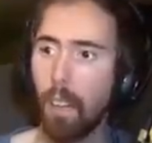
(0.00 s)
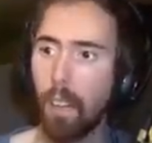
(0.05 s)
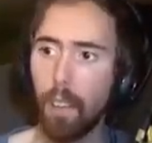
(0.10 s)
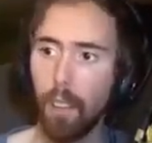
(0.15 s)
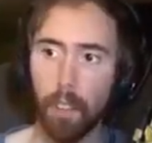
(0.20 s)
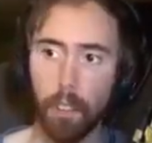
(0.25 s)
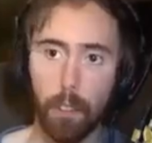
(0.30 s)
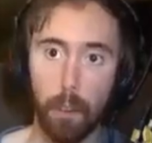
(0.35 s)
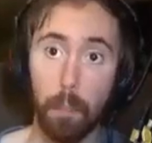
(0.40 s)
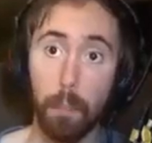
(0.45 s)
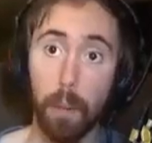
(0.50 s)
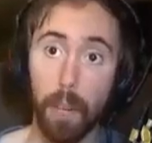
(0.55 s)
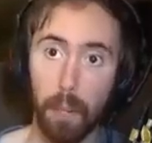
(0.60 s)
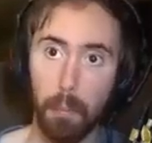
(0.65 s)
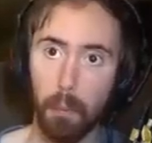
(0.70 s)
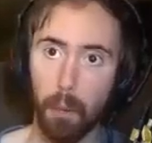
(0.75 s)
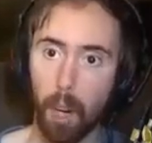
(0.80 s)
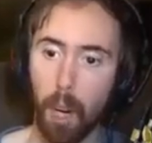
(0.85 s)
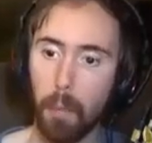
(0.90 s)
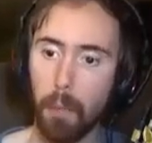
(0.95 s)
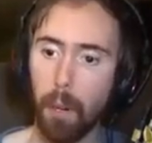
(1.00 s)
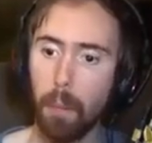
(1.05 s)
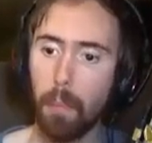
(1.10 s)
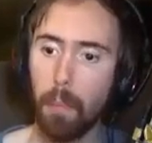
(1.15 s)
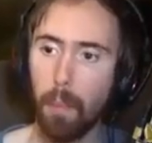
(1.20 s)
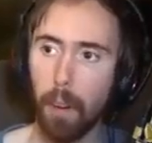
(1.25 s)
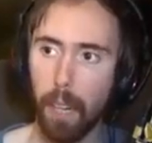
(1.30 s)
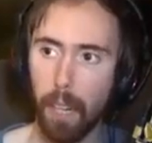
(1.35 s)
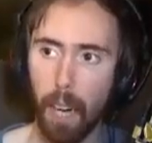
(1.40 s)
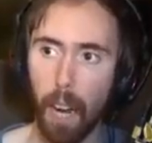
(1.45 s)
It's a big
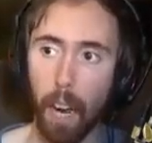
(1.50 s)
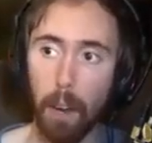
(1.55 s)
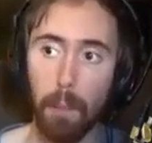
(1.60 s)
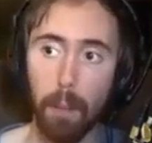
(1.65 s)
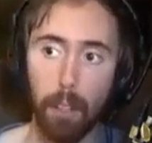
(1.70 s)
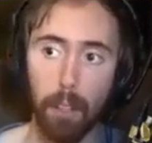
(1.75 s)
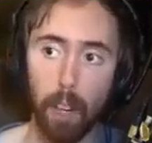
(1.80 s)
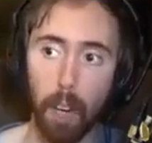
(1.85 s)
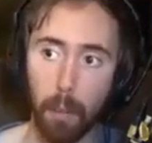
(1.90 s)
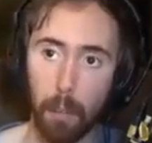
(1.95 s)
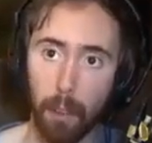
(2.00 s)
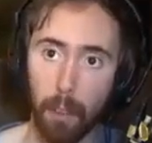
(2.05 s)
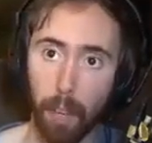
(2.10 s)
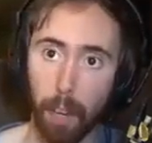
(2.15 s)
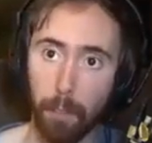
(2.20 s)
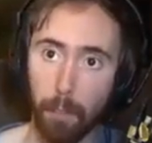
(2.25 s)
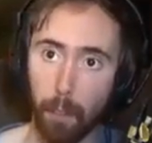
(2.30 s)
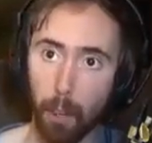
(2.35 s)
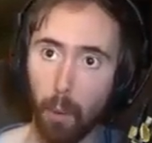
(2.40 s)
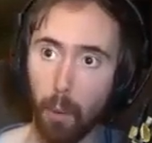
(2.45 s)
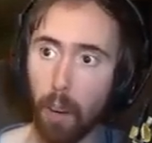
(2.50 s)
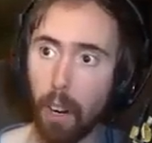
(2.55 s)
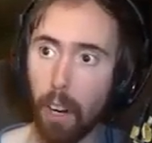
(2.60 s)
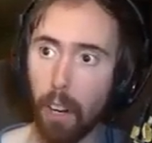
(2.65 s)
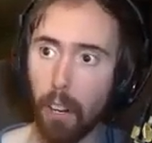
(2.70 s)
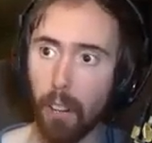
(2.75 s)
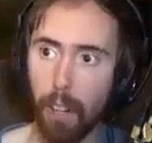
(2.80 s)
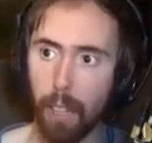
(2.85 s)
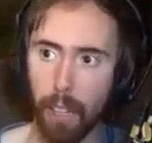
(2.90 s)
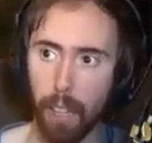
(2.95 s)
problem. Like, I've been talking about that for a
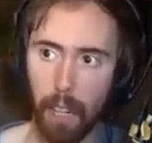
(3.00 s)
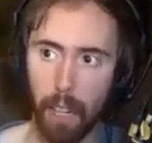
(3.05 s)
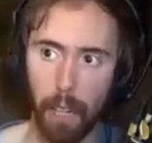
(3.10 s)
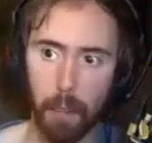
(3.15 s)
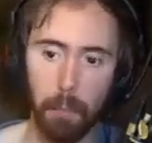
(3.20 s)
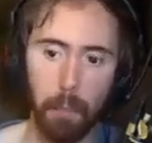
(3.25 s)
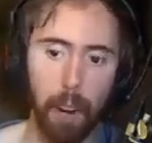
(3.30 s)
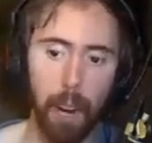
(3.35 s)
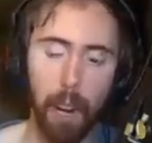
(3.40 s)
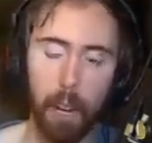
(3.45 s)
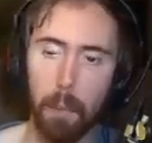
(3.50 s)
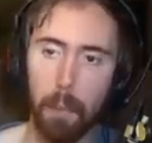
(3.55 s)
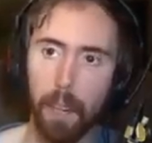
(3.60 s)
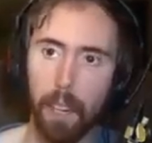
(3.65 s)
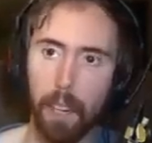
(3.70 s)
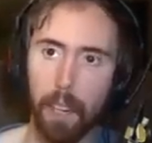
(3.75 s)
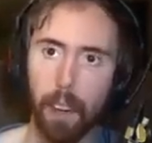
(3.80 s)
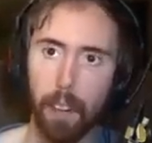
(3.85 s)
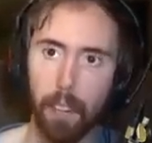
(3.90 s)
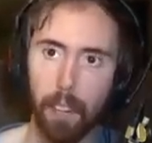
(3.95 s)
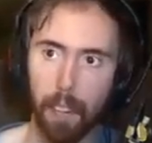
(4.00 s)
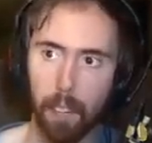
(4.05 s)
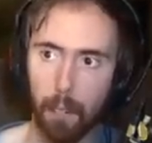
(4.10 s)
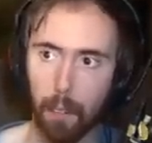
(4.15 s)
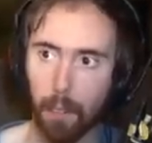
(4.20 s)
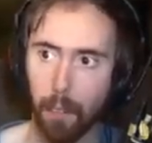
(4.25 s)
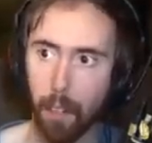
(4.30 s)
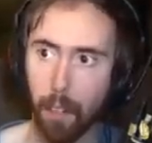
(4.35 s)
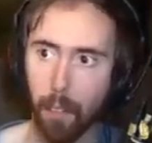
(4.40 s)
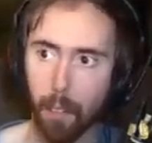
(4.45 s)
while. Like, in my opinion, I think
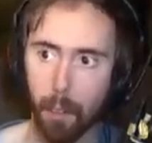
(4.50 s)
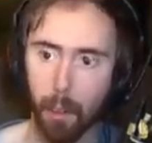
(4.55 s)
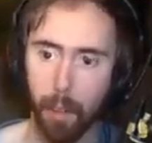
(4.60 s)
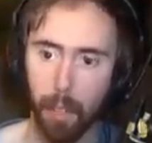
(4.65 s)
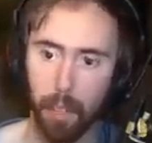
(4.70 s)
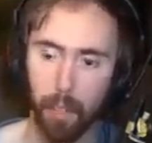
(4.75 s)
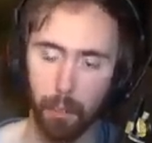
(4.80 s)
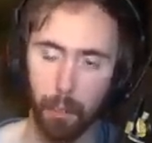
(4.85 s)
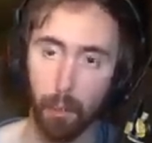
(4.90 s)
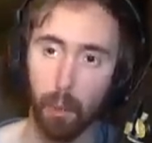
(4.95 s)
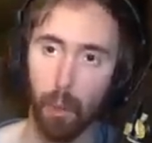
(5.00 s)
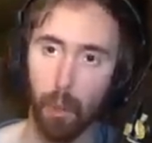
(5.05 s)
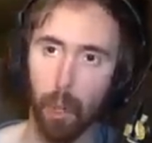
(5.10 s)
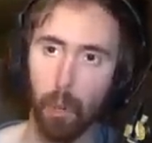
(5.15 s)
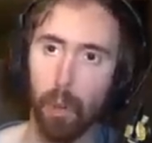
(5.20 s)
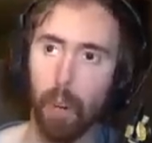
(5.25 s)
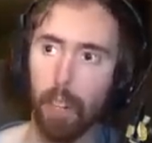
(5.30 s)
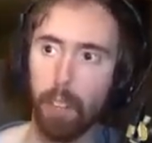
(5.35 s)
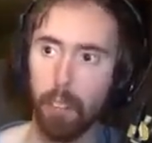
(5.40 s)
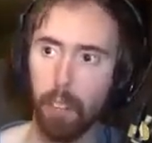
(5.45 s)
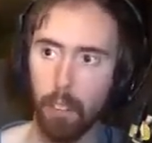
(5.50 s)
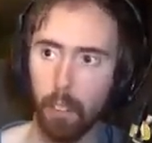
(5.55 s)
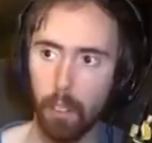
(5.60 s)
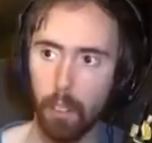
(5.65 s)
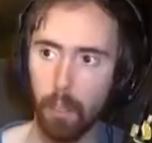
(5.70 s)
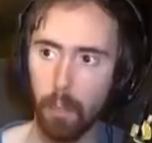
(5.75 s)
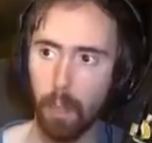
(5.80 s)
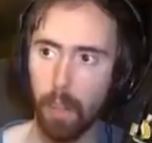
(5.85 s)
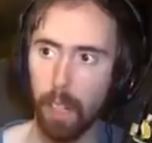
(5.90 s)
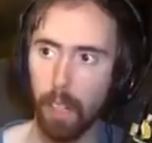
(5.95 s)
if they're doing these lore quests, they
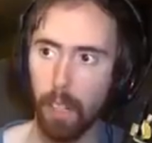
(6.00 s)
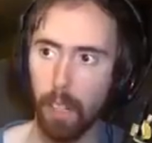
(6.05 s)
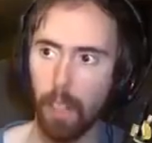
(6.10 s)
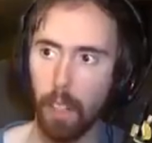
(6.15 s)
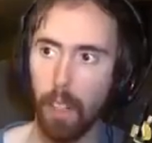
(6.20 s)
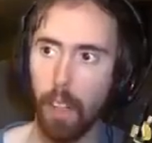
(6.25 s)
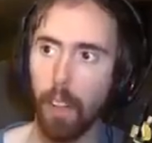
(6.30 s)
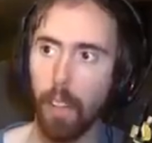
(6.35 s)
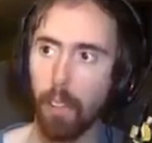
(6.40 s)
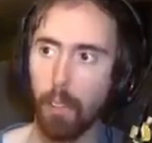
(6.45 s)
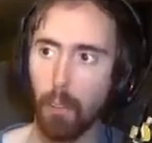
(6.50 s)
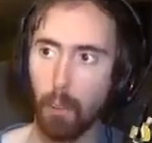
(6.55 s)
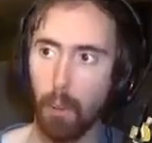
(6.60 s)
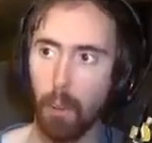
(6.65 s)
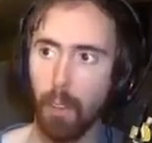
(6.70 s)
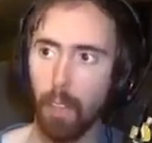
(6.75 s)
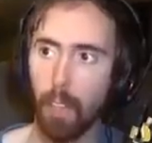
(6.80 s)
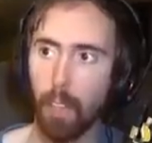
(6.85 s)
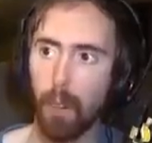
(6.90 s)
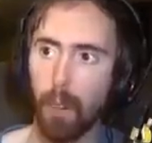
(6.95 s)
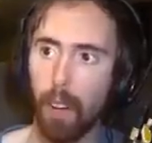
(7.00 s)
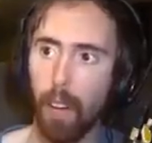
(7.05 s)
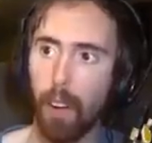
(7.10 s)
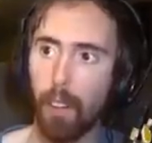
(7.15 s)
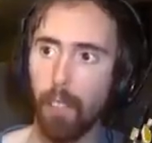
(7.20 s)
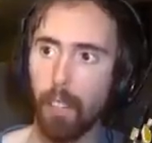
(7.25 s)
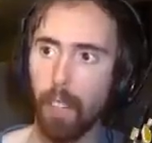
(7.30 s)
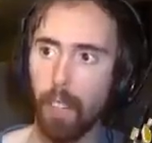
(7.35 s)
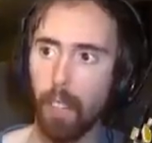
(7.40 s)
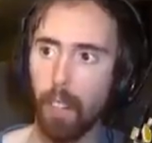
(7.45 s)
should make it to where they don't
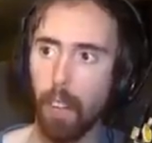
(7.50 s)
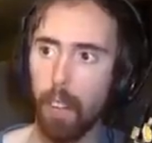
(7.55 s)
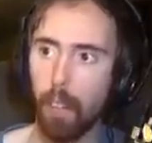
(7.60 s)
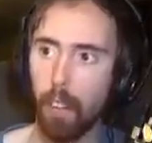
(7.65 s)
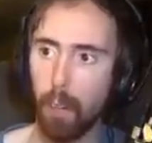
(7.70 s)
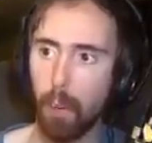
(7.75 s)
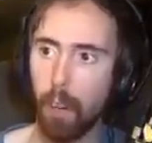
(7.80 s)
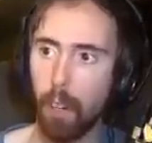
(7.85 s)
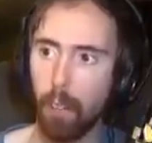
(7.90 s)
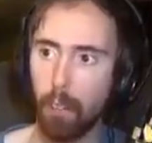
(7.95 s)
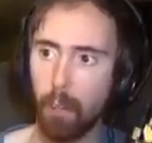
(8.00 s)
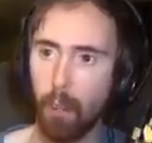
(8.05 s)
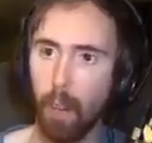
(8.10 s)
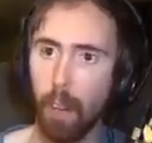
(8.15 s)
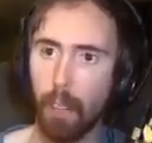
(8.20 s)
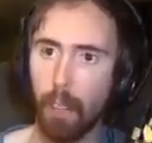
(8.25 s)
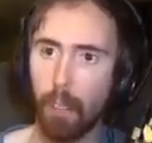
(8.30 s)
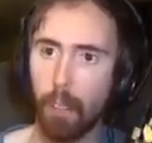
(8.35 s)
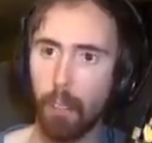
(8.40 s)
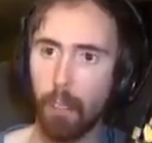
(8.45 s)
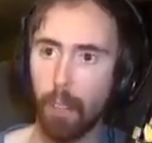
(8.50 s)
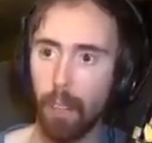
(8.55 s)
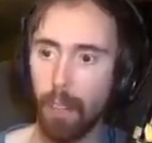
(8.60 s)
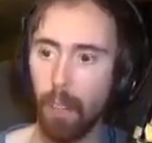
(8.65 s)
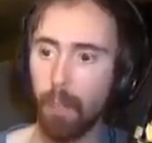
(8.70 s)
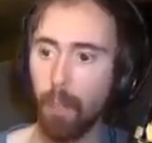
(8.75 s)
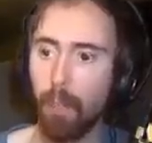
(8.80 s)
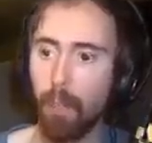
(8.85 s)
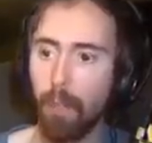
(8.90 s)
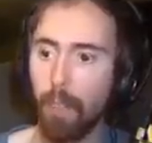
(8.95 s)
have the quest trackers on them.